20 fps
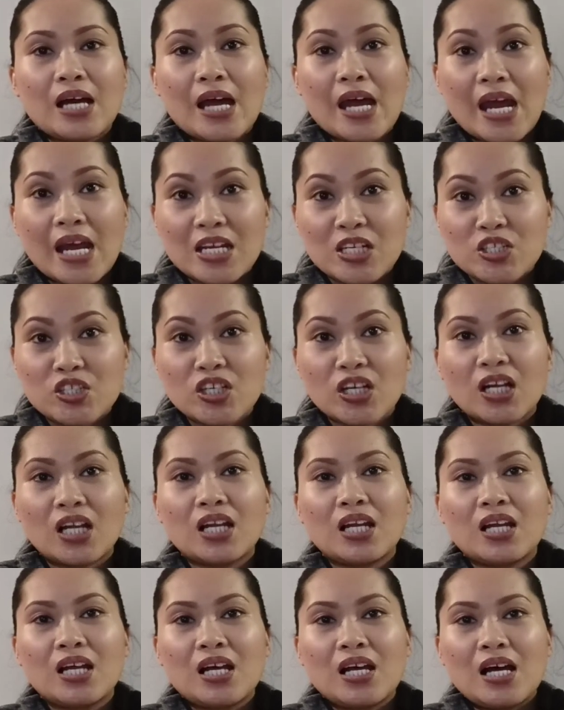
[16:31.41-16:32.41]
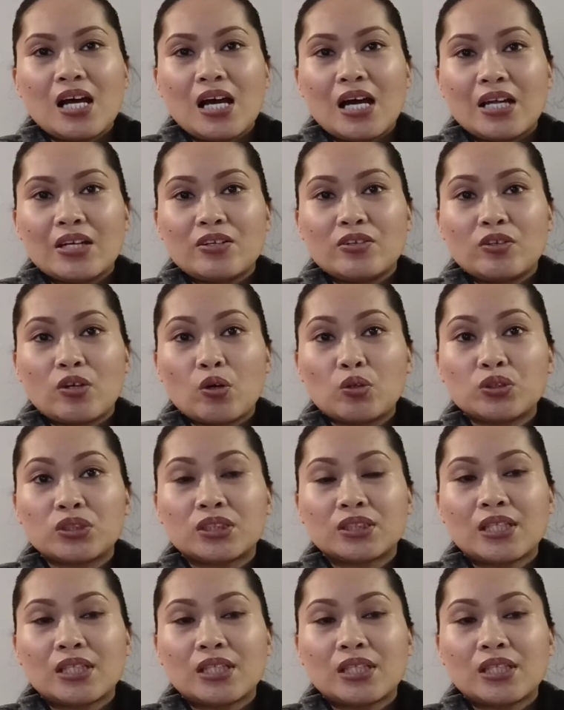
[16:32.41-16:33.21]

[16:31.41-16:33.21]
Angel, and Rose